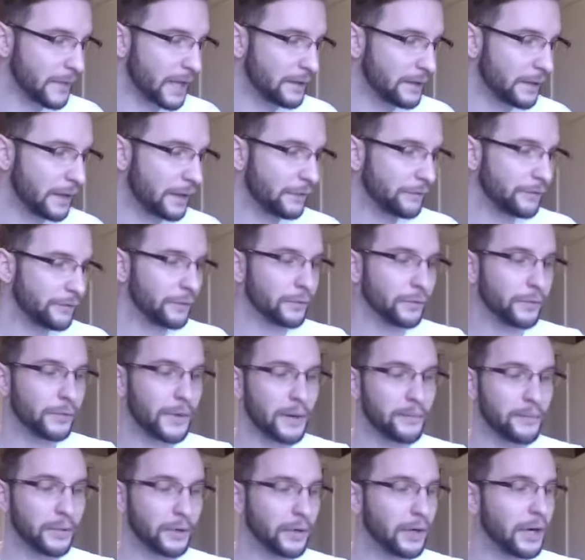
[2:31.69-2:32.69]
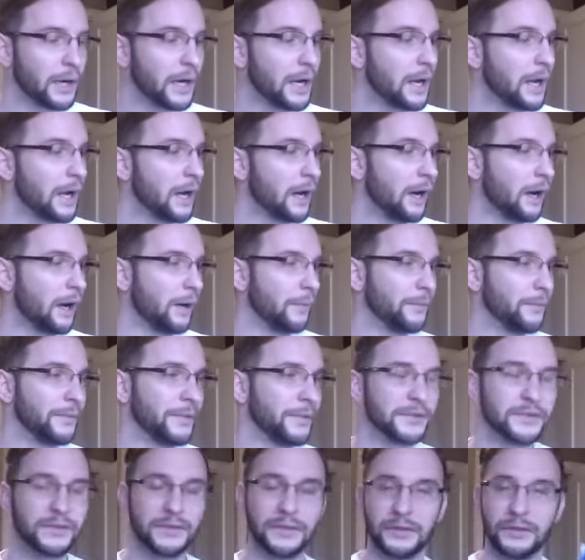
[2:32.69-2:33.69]
Now, if you remember,
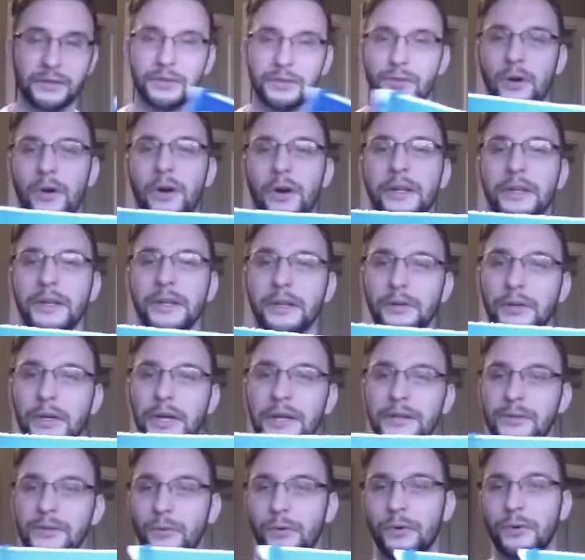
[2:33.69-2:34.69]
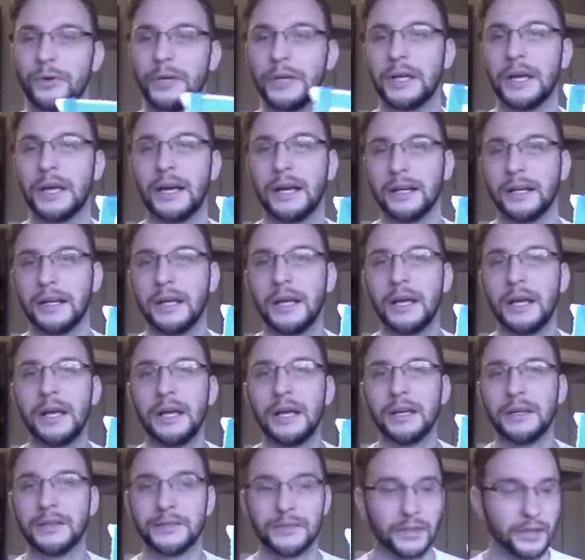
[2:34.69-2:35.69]
this drawing that you guys are working on
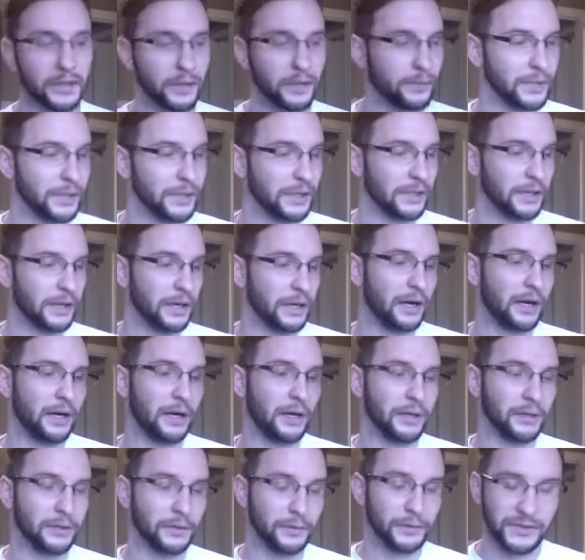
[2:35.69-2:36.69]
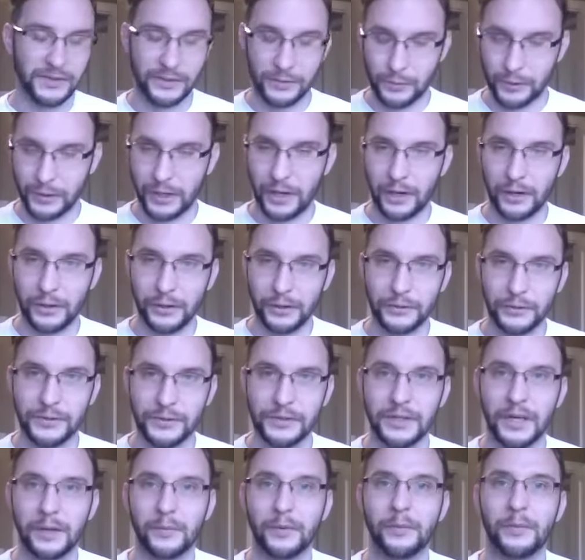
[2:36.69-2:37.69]
is going to be, since we are
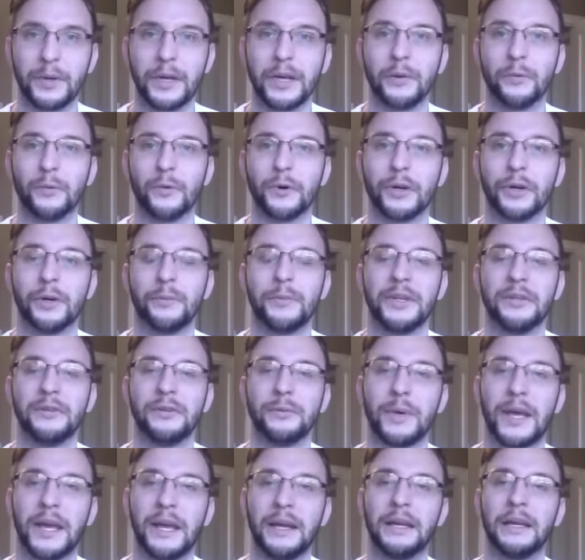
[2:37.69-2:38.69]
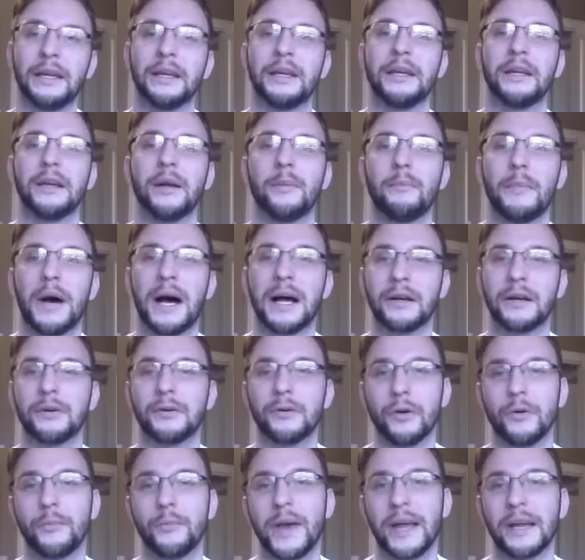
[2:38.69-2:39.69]
using tempera paint, we're going to be painting it in a
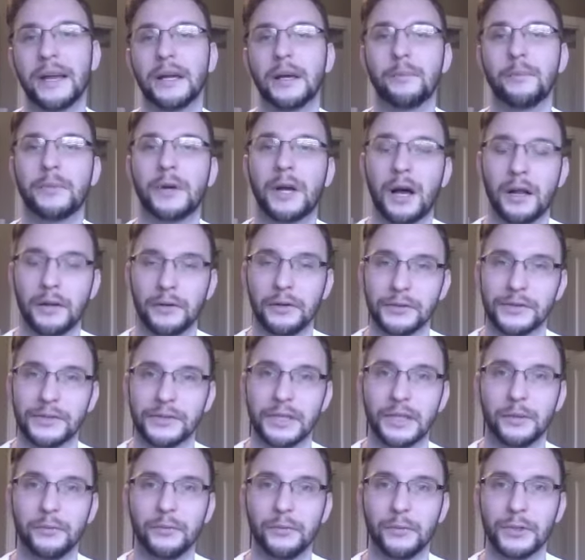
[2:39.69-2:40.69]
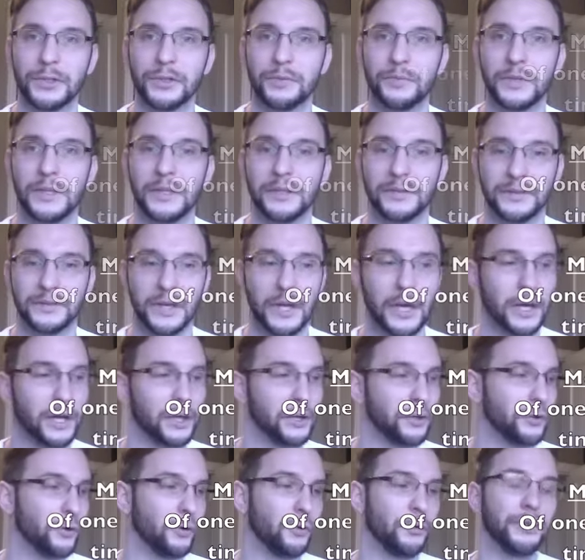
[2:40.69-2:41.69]
monochromatic color scheme, which means
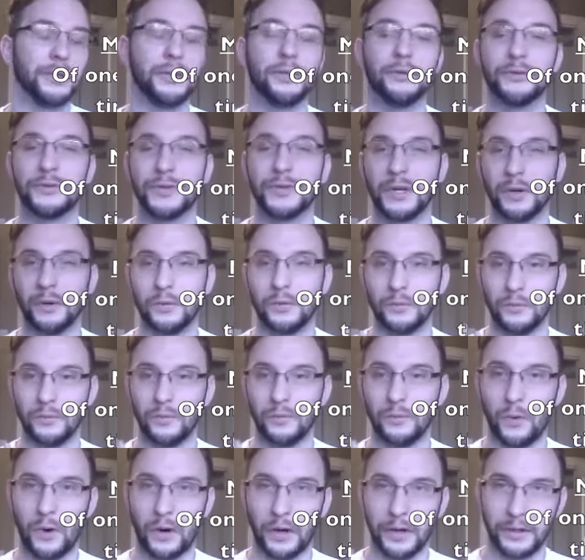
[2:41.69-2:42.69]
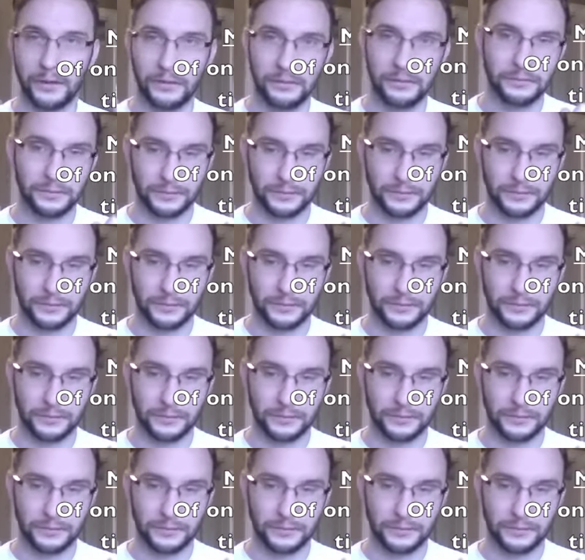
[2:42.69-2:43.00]
you're only using one